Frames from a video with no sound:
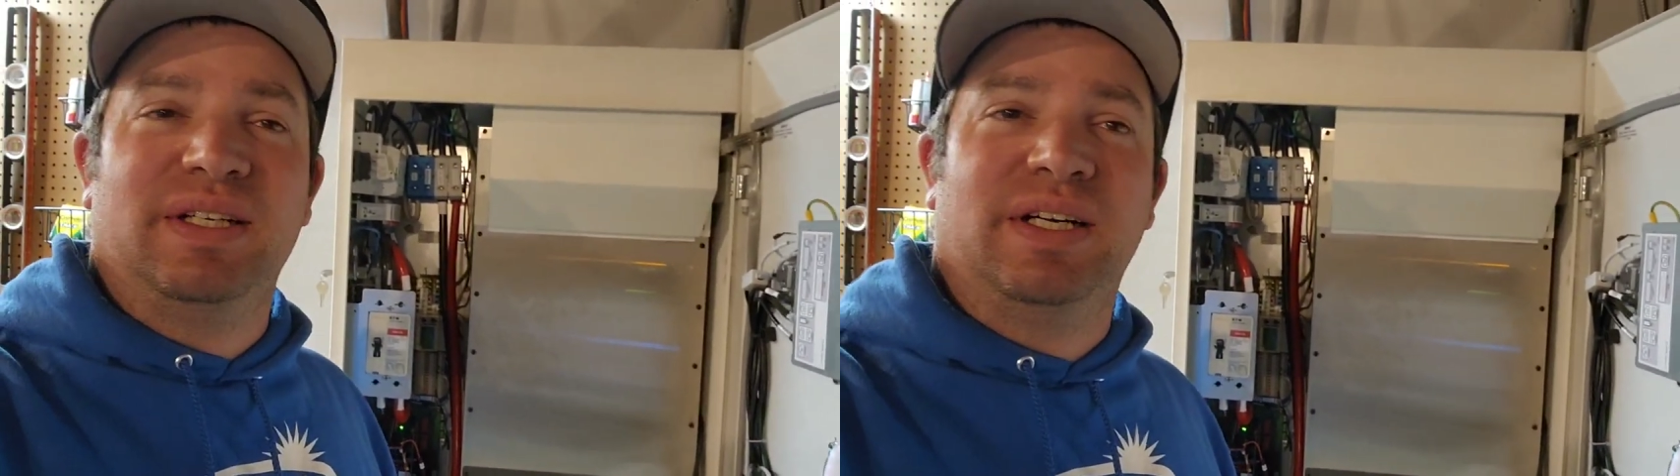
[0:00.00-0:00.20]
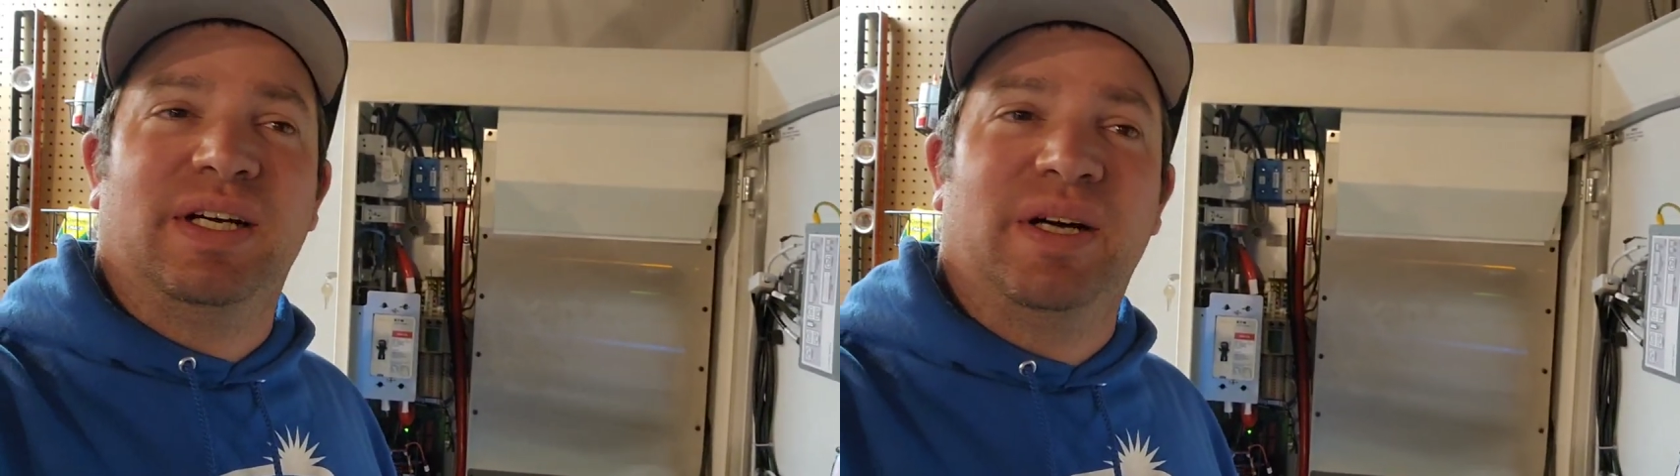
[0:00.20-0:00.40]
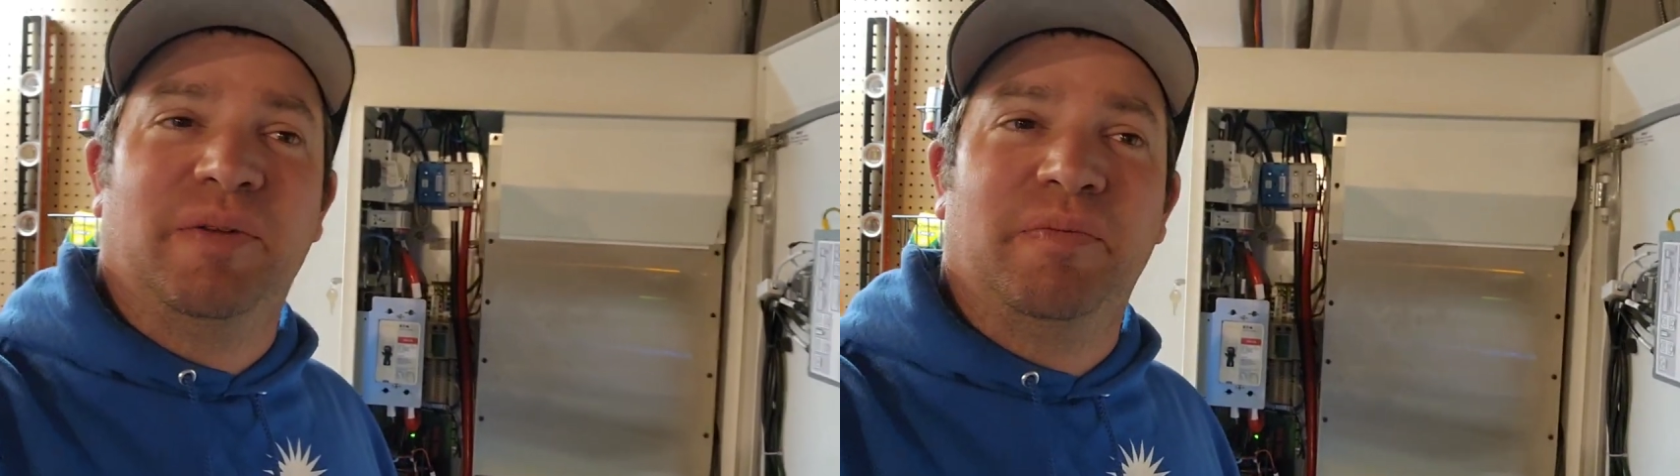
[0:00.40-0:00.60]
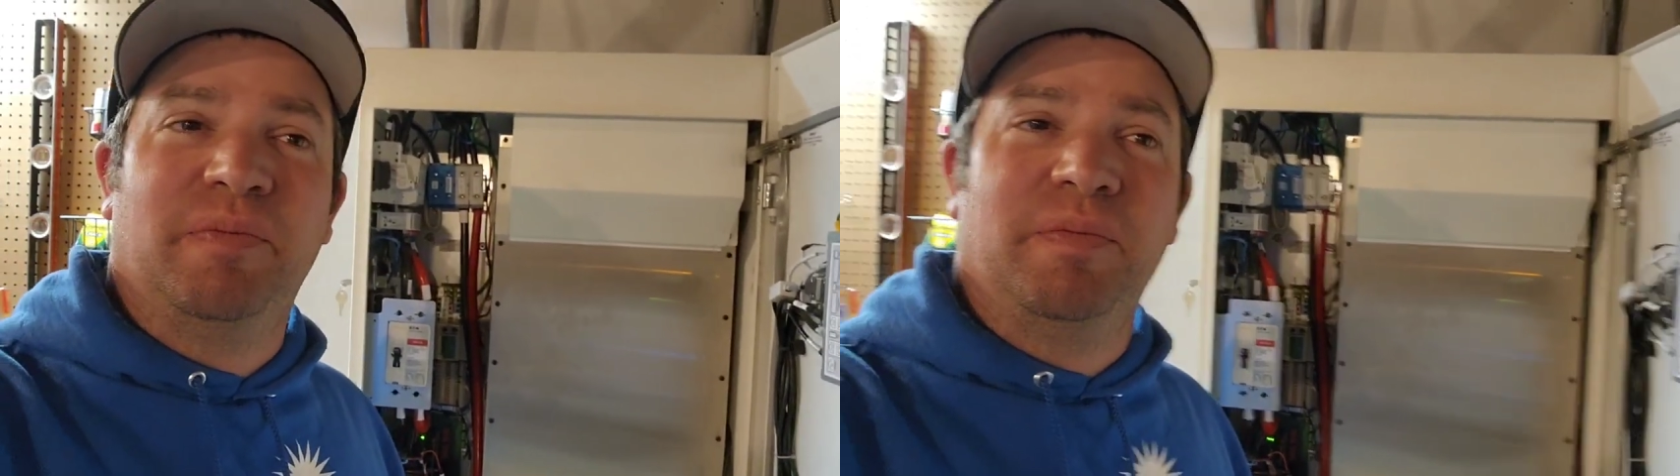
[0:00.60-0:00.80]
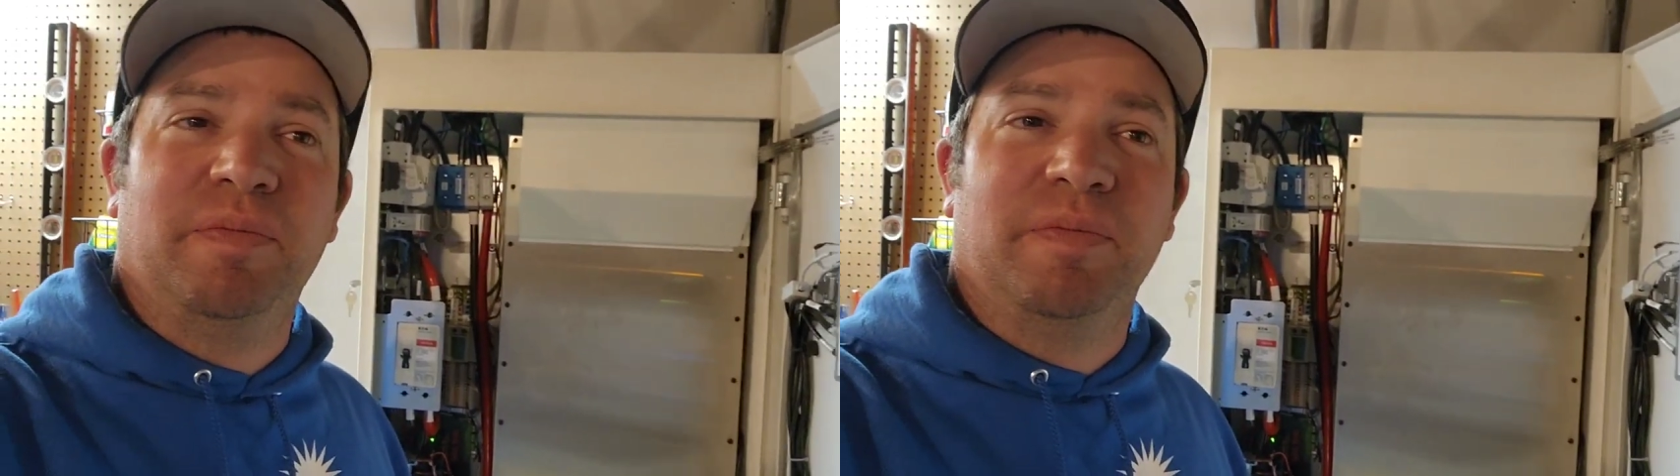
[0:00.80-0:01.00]

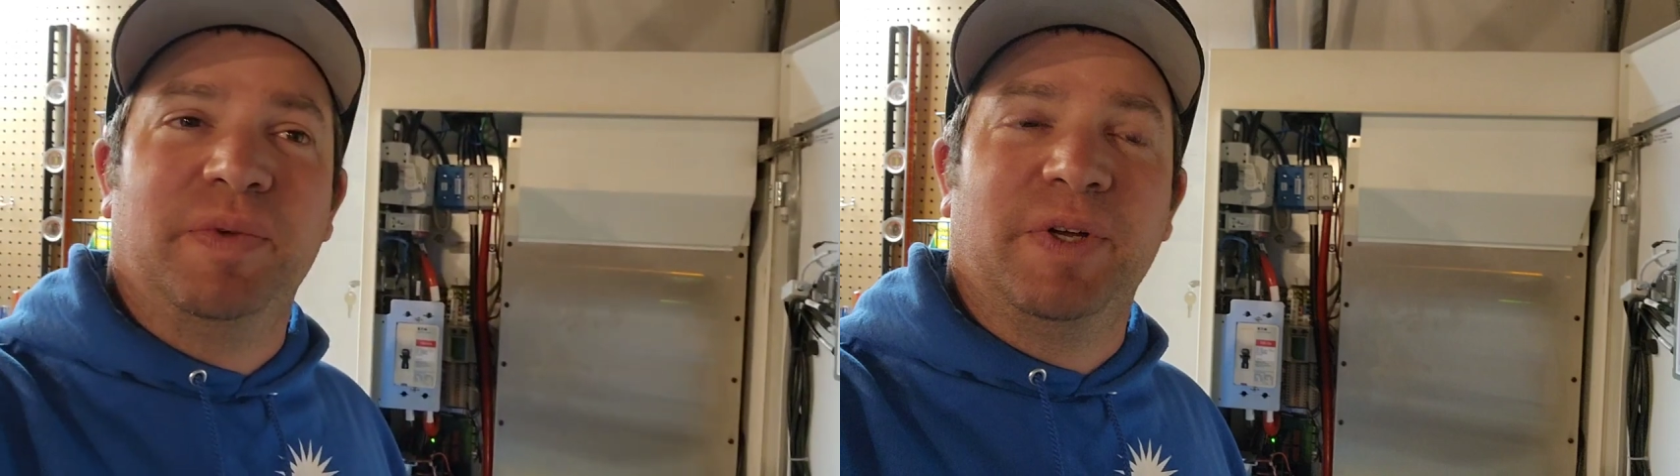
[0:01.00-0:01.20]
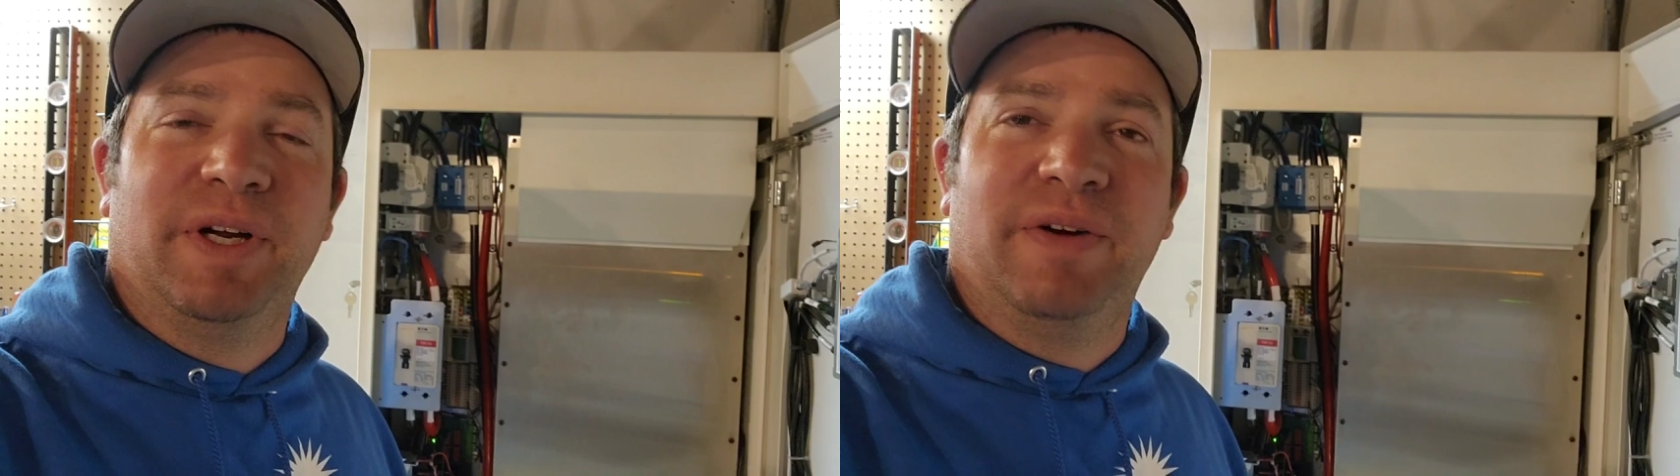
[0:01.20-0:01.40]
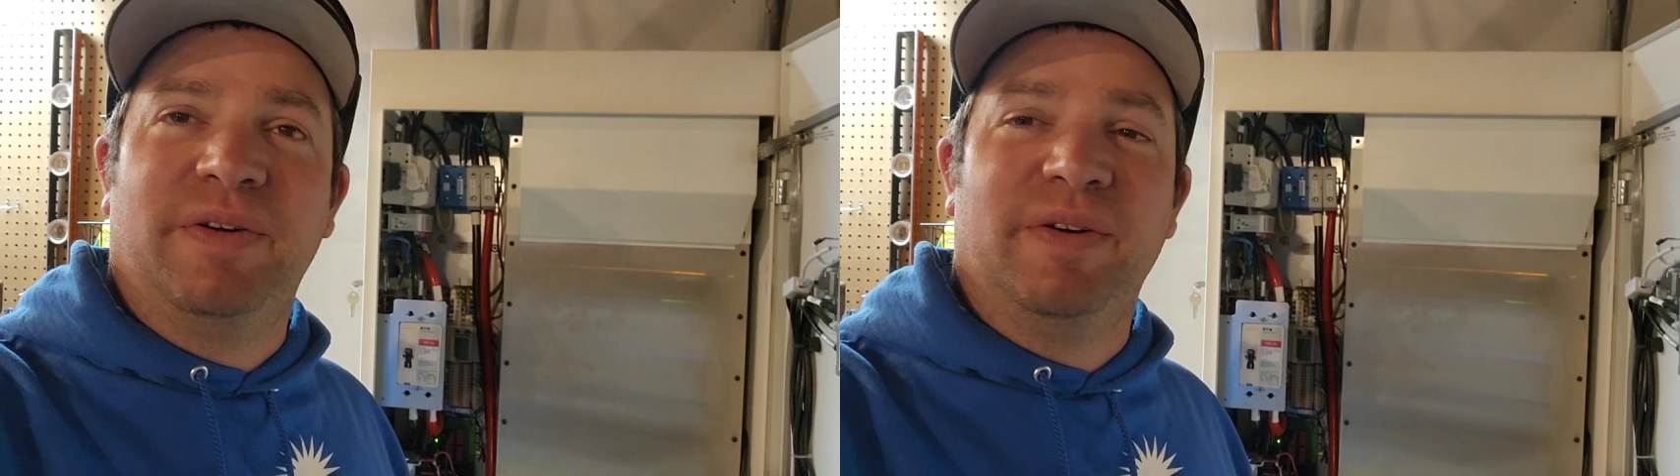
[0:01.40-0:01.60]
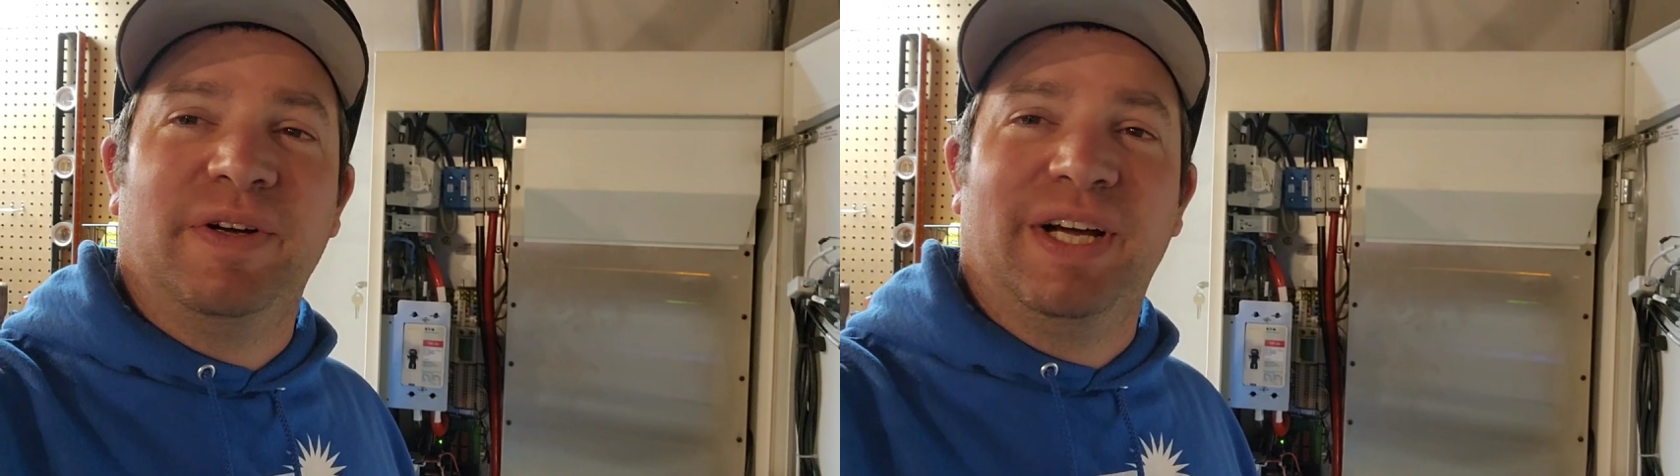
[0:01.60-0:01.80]
Um, you know,